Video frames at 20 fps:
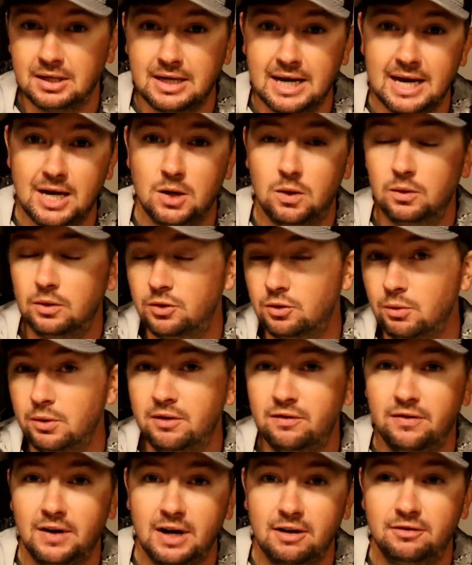down 3
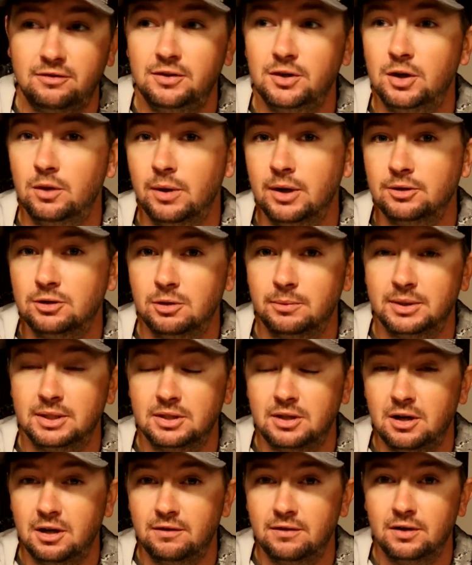to 5 foot around some of
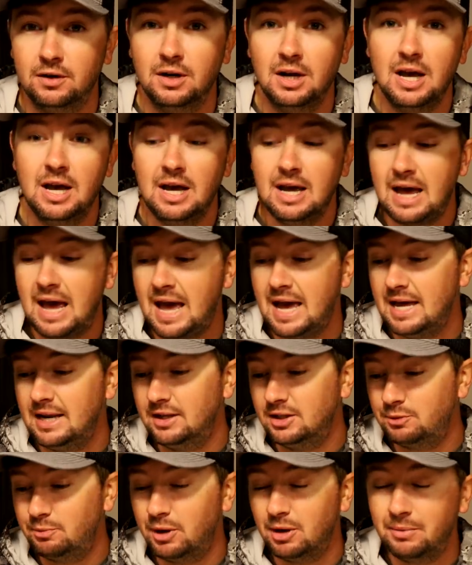this cover,
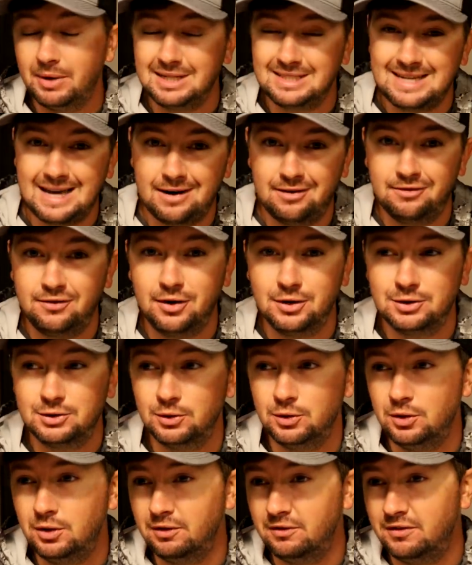and the spinnerbait is kind of
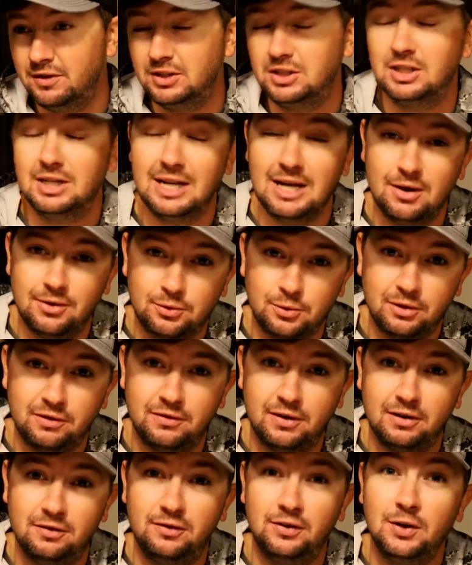versatile. You can fish it down 3 to
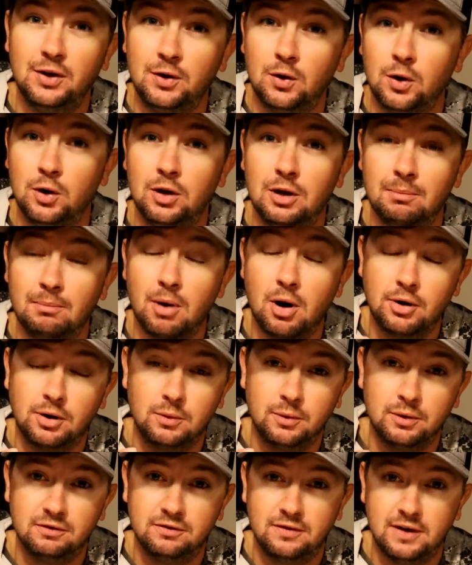5 foot, or you can burn it
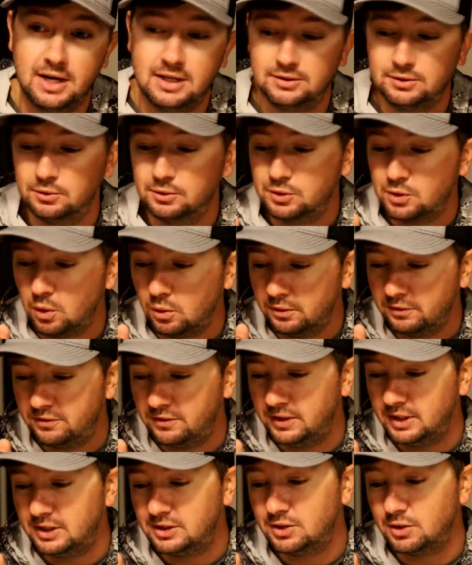real fast through schooling
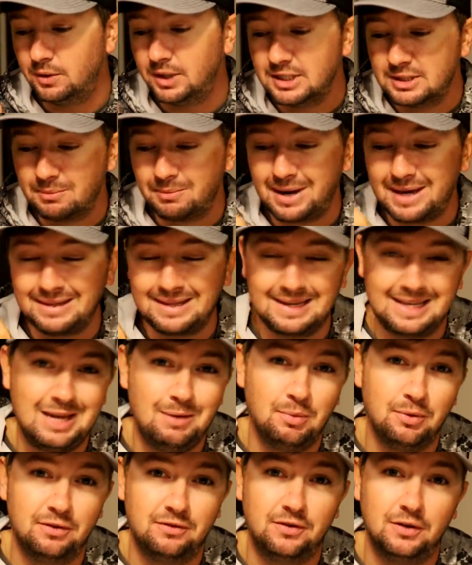fish. So it is a bait that I
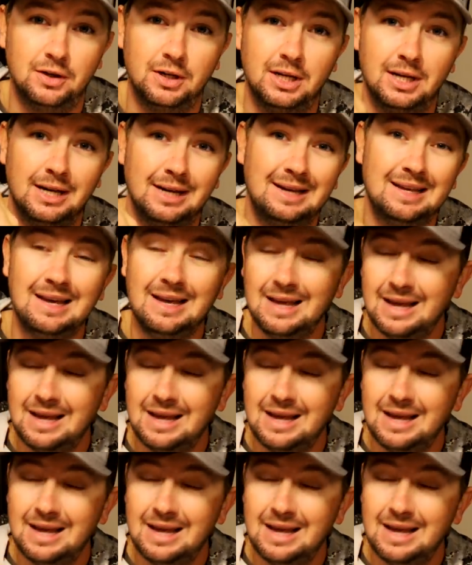keep on the front deck.